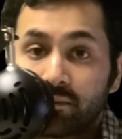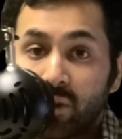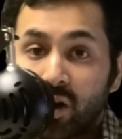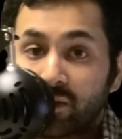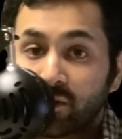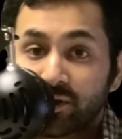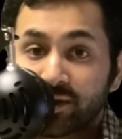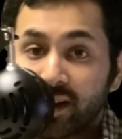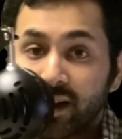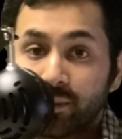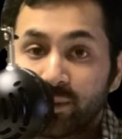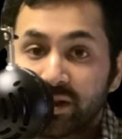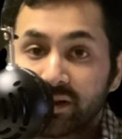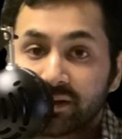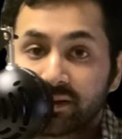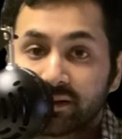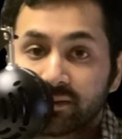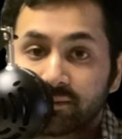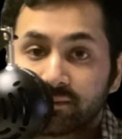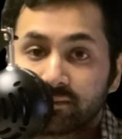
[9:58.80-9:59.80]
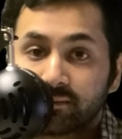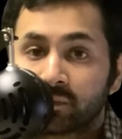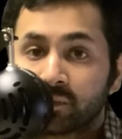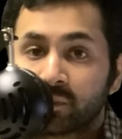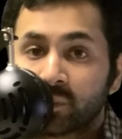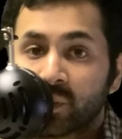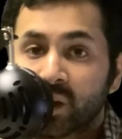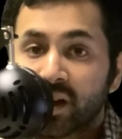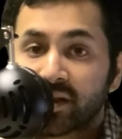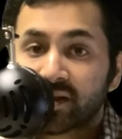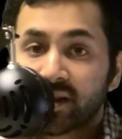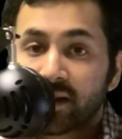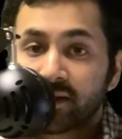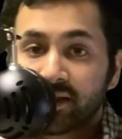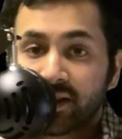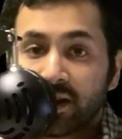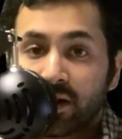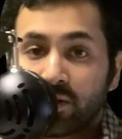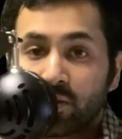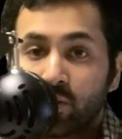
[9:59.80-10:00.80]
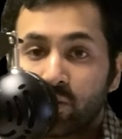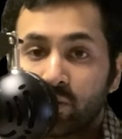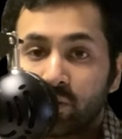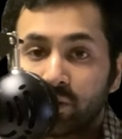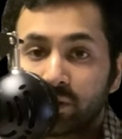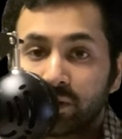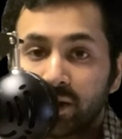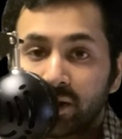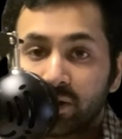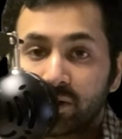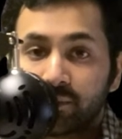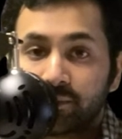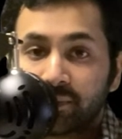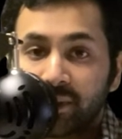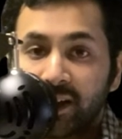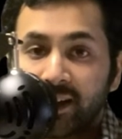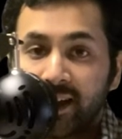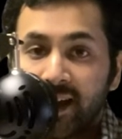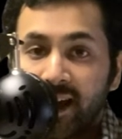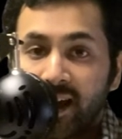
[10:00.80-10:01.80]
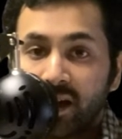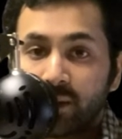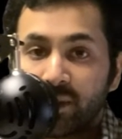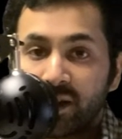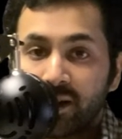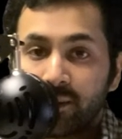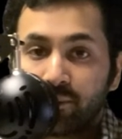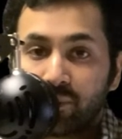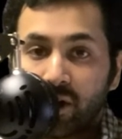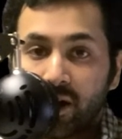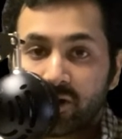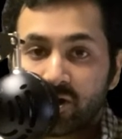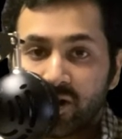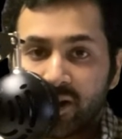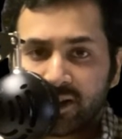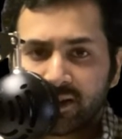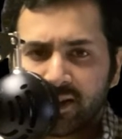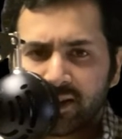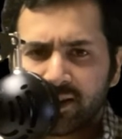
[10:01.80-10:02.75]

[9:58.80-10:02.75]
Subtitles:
Marvel Zombies. It sounds like a cool little like animated project.